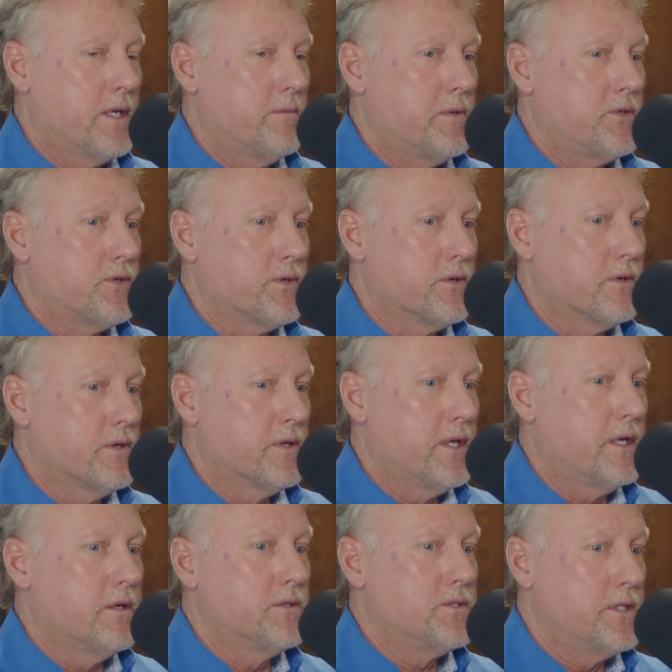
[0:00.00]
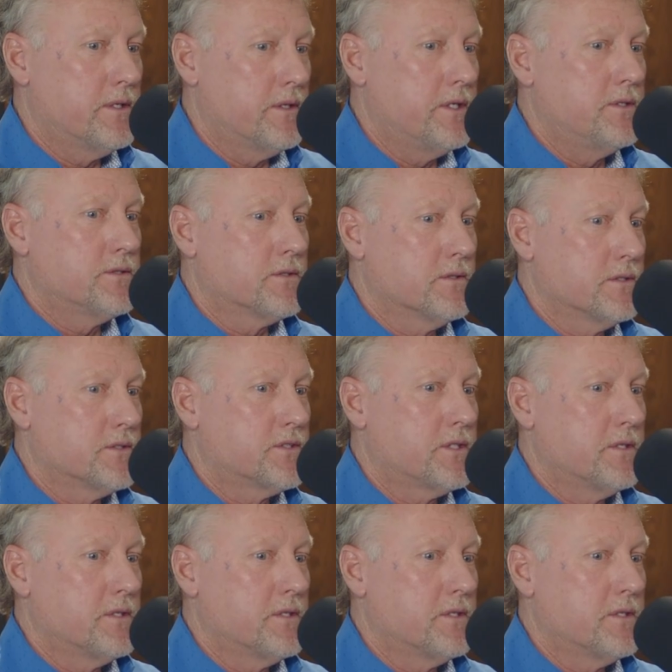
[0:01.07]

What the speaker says: Amateur, and he goes, yeah, these are